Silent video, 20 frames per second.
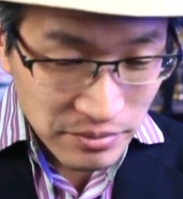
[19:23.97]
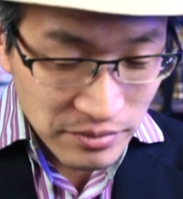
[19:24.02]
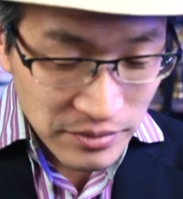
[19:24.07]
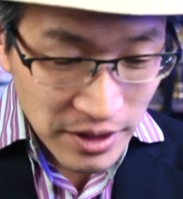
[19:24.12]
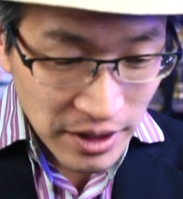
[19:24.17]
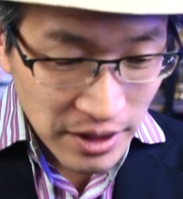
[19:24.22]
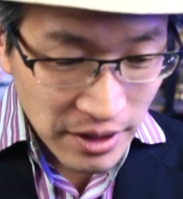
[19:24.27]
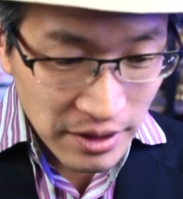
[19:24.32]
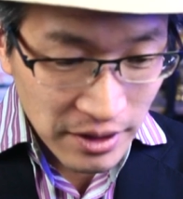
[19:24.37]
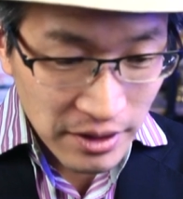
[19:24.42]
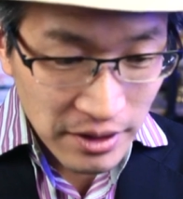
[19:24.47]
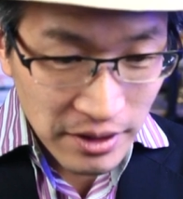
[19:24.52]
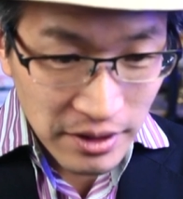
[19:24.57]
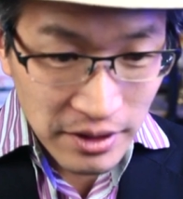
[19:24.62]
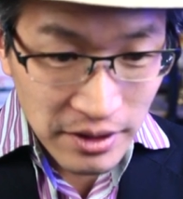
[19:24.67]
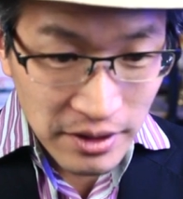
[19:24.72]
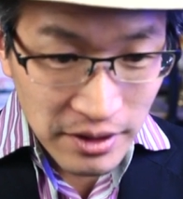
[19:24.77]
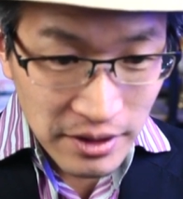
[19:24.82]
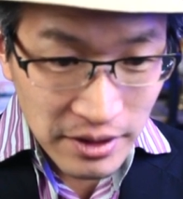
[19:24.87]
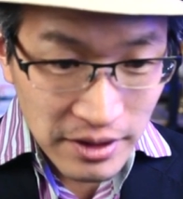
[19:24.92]
Okay.
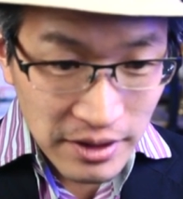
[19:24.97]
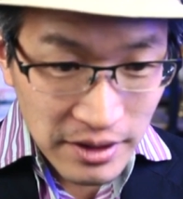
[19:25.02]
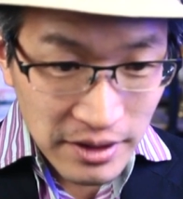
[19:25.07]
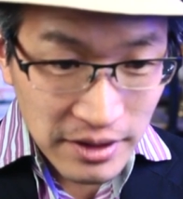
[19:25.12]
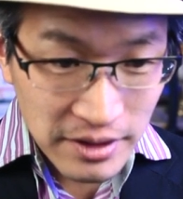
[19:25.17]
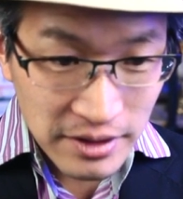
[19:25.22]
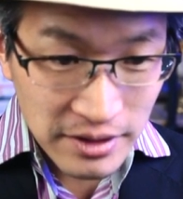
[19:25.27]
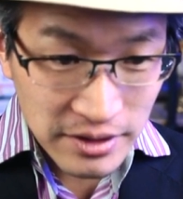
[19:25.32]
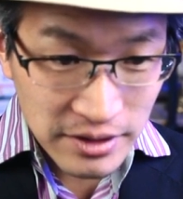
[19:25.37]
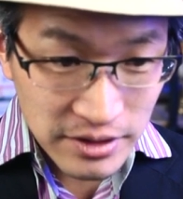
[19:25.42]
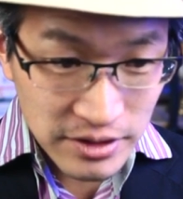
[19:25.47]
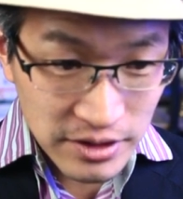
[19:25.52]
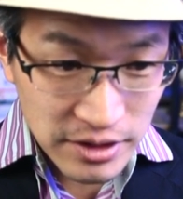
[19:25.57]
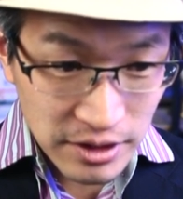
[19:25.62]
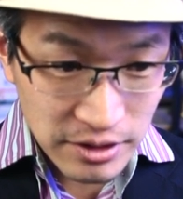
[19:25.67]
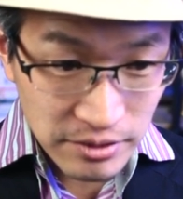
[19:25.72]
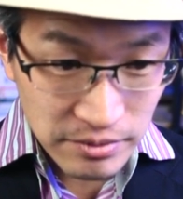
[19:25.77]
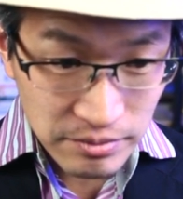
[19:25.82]
So.